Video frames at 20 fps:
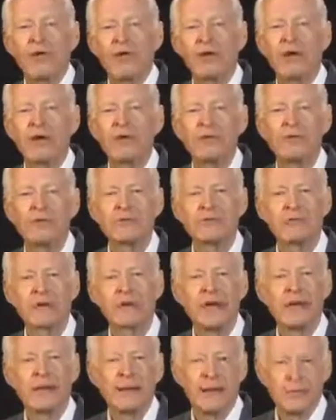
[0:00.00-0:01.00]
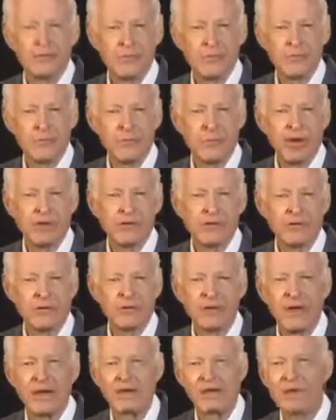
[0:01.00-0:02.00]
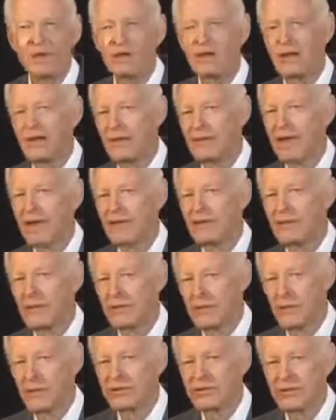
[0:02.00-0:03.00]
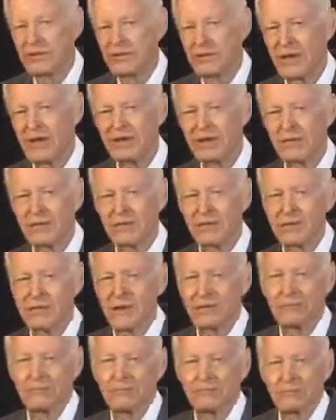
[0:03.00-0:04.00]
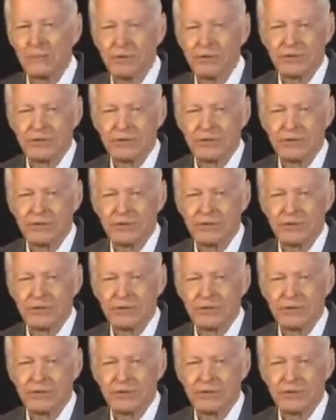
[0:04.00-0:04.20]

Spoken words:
The difference in this presentation and the presentation that